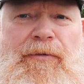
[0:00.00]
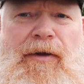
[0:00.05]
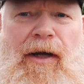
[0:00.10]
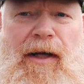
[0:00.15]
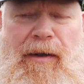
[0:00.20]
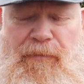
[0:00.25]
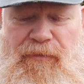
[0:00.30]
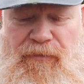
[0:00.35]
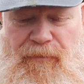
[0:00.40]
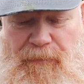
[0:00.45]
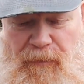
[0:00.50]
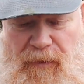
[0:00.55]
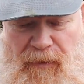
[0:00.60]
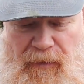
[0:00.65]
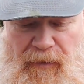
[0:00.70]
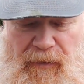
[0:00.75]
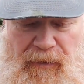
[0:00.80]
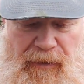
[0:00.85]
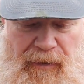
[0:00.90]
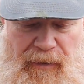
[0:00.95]
times.
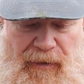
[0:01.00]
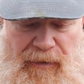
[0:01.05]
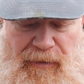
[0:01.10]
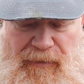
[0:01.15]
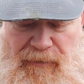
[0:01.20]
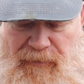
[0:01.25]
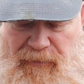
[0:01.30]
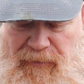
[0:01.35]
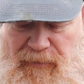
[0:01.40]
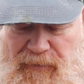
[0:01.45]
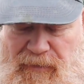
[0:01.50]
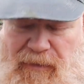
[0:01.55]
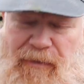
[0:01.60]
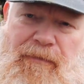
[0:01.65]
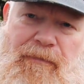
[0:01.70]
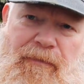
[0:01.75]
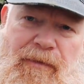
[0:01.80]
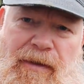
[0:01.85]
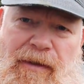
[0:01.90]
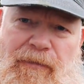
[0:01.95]
And
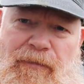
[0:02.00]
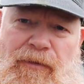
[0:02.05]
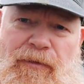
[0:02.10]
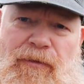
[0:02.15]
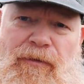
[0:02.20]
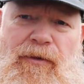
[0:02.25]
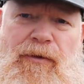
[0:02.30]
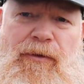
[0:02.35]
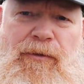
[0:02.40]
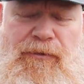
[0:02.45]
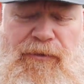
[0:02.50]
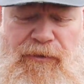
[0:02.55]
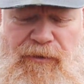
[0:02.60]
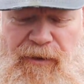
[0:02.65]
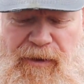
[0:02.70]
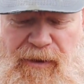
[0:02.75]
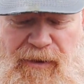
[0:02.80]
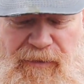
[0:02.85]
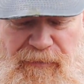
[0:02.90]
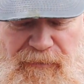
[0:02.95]
even though
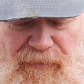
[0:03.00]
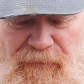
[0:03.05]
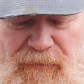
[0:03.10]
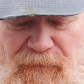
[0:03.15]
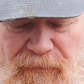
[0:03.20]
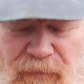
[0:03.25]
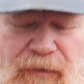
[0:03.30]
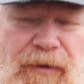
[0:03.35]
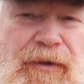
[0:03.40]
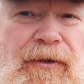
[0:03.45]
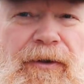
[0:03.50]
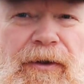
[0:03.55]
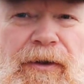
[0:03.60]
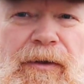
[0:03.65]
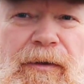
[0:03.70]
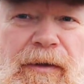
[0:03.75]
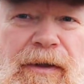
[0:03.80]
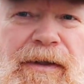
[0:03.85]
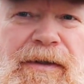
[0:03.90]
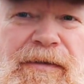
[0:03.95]
today's
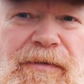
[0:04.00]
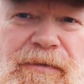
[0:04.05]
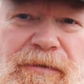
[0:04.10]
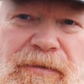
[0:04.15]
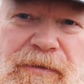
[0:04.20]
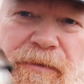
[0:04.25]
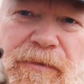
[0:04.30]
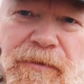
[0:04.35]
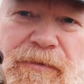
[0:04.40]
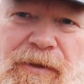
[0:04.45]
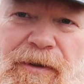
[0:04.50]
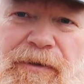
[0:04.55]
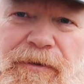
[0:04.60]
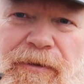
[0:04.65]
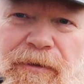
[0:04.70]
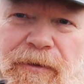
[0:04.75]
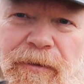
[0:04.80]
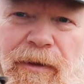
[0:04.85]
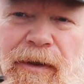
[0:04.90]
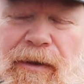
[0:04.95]
video is
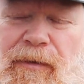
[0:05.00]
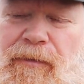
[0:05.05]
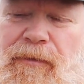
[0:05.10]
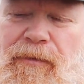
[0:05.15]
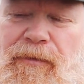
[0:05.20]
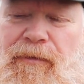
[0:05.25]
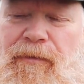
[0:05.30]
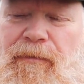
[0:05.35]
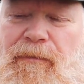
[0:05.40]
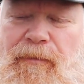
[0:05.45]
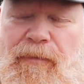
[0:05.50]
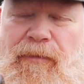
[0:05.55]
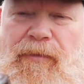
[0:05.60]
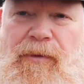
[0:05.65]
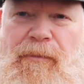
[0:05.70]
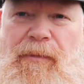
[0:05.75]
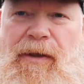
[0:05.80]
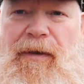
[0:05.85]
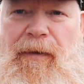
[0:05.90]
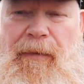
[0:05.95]
centered around
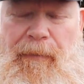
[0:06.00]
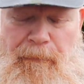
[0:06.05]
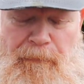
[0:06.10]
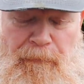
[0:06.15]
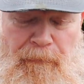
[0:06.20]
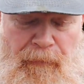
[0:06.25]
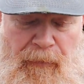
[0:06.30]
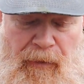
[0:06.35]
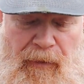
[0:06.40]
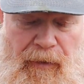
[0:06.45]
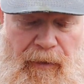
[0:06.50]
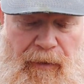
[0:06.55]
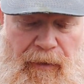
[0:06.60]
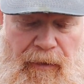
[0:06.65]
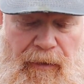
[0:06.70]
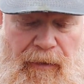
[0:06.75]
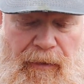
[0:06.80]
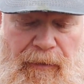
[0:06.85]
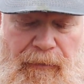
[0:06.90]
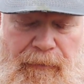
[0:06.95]
the Mini,
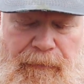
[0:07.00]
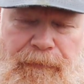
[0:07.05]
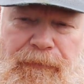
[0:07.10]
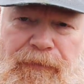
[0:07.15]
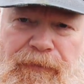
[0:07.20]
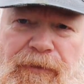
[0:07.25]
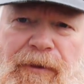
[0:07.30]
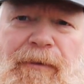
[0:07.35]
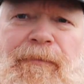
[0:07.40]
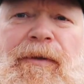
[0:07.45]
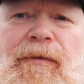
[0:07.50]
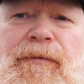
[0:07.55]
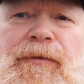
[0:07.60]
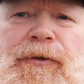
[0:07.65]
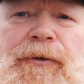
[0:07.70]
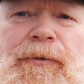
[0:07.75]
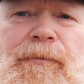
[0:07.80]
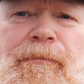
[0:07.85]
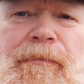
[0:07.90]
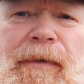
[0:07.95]
some of
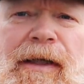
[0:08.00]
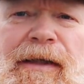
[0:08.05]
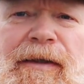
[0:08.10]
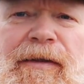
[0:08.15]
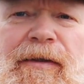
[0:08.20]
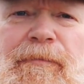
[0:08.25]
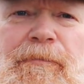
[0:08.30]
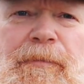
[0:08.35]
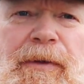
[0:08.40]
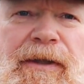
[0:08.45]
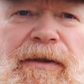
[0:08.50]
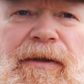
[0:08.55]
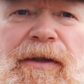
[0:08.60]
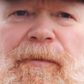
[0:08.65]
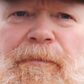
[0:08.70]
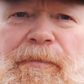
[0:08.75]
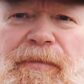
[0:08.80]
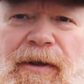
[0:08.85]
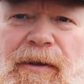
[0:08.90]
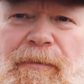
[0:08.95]
you might have picked
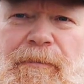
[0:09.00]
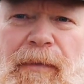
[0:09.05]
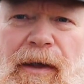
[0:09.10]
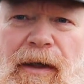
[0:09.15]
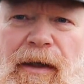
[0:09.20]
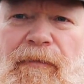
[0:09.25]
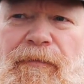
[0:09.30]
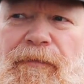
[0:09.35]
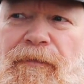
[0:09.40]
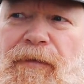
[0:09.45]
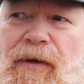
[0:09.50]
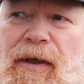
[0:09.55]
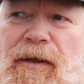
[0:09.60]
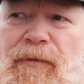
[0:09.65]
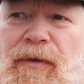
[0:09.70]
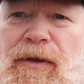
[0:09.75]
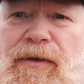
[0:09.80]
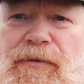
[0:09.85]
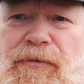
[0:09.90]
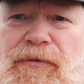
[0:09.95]
up that my
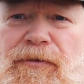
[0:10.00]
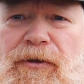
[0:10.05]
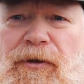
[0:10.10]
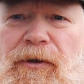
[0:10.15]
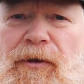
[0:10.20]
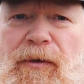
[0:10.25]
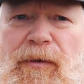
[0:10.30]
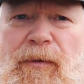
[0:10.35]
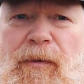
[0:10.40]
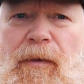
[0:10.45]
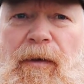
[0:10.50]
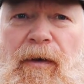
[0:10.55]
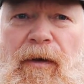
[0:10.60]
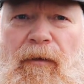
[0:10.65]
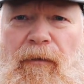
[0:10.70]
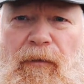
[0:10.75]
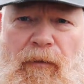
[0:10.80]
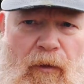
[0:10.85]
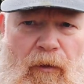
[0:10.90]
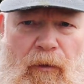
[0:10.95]
favorite stove
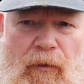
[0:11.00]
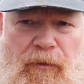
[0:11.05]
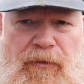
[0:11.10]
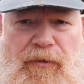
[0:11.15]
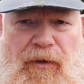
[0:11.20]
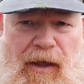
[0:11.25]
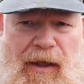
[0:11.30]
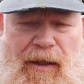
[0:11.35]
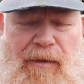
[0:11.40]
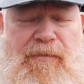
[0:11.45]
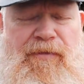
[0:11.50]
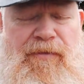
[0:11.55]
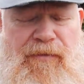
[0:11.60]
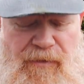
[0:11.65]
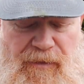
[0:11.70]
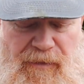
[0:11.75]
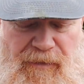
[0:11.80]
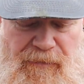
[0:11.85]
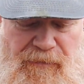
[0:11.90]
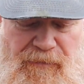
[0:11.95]
of all
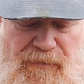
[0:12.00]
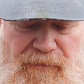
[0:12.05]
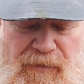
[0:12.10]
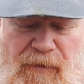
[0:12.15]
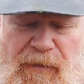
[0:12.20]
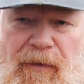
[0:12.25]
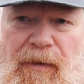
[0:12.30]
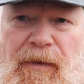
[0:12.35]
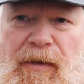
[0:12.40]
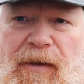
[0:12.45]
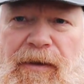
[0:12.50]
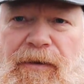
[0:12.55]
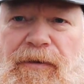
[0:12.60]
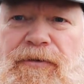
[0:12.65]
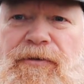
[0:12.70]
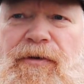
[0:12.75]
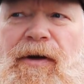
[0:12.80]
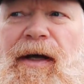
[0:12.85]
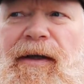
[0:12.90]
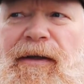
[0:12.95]
times is the
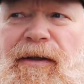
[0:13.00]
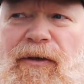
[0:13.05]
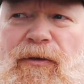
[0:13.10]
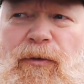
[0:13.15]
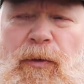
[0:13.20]
Trangia